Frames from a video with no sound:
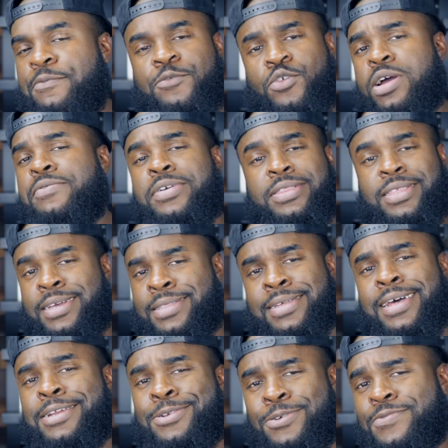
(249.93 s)
for everything
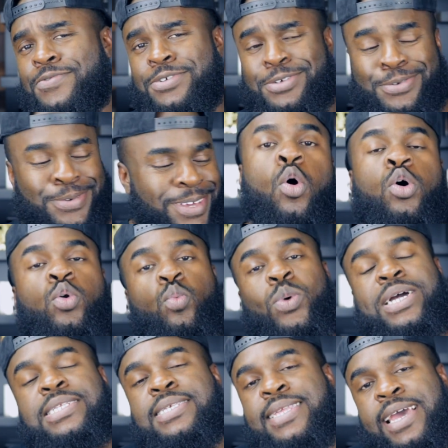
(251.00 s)
that I do for you. On
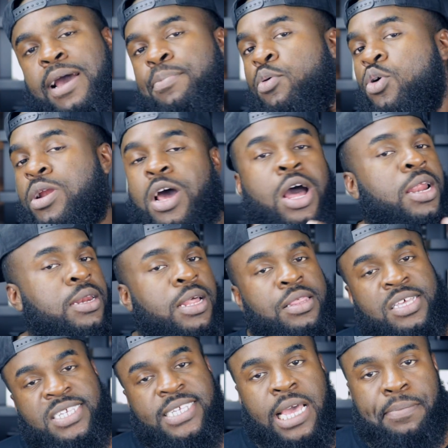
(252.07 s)
Wednesday, I poured out
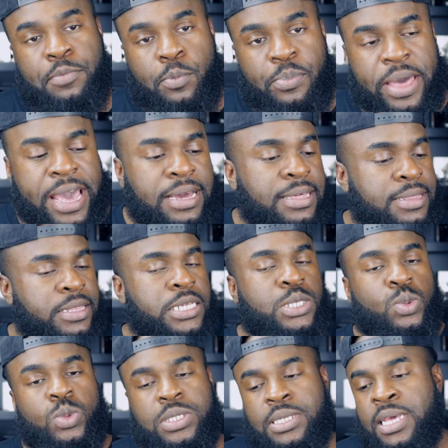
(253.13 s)
another sample pack, and
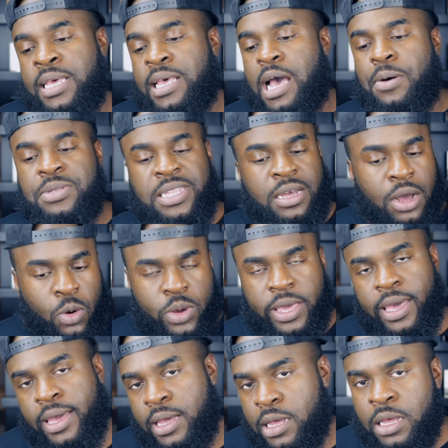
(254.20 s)
this one, I was like,
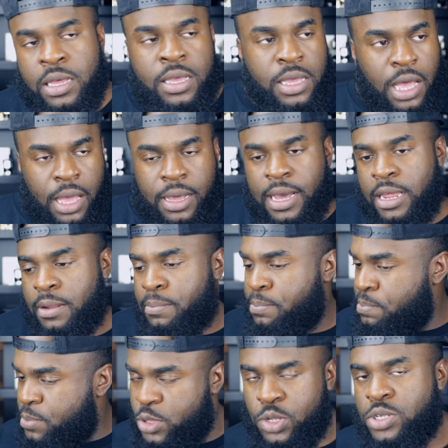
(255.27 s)
okay, I gotta
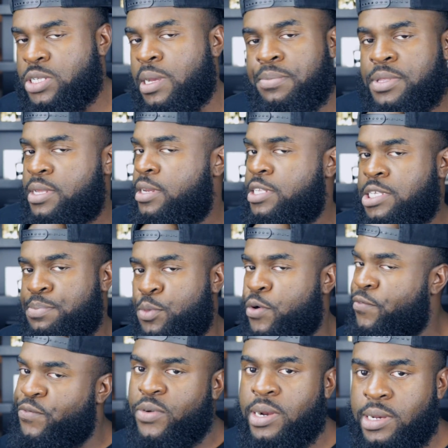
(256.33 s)
do something that's more
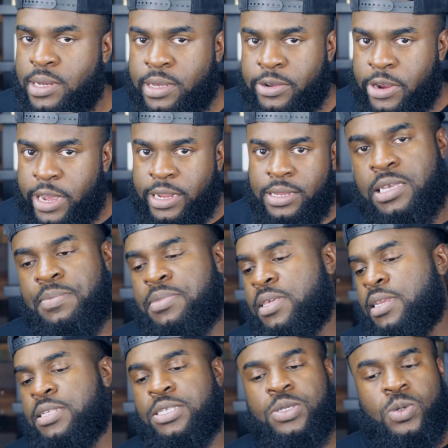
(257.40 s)
friendly, right?
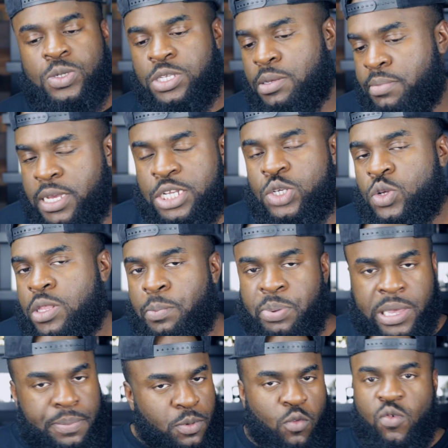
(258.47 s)
Something that's going to make sure that
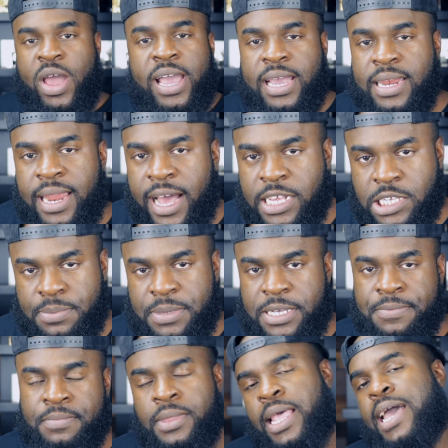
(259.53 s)
people recognize
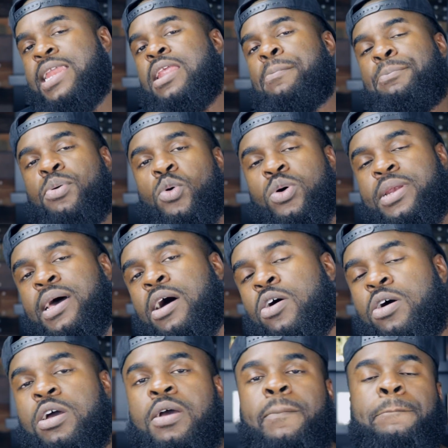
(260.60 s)
me, and I poured
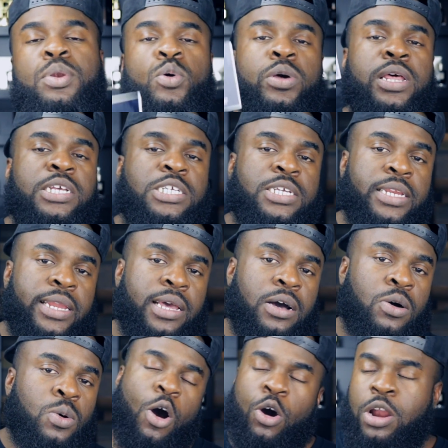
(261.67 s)
out Bleu de
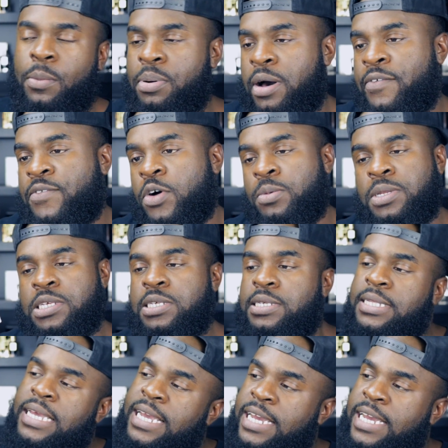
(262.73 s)
Chanel Eau de Parfum. This is the